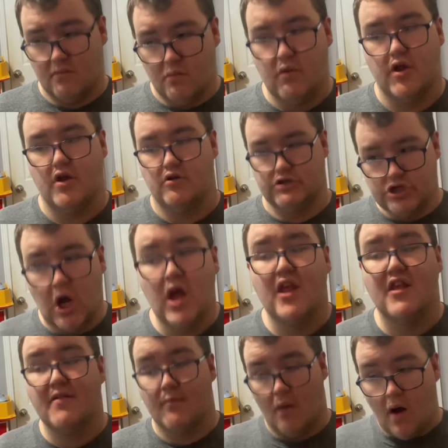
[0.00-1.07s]
we know
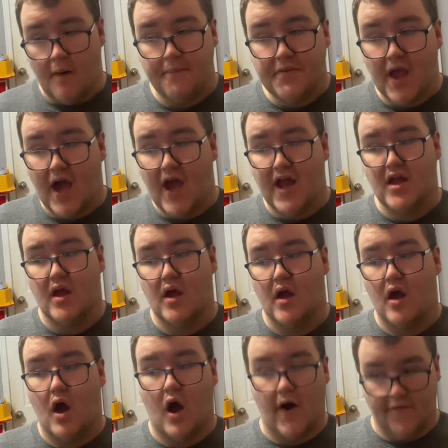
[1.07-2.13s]
Johnny's mom died
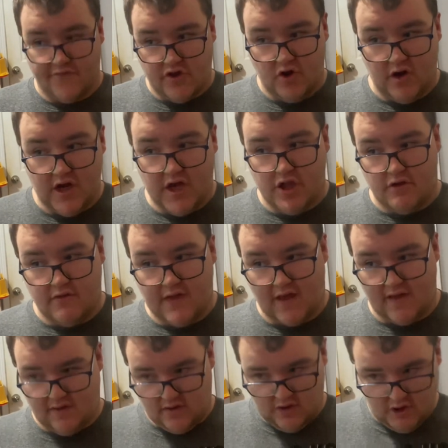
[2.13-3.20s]
off screen in
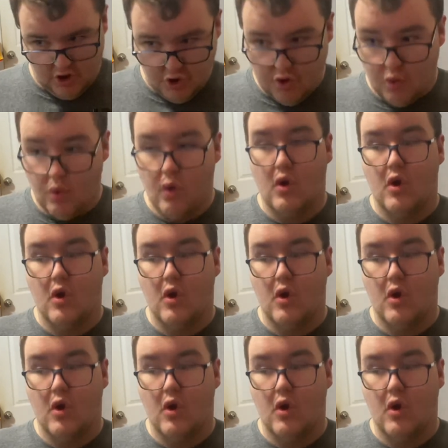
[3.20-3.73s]
2002.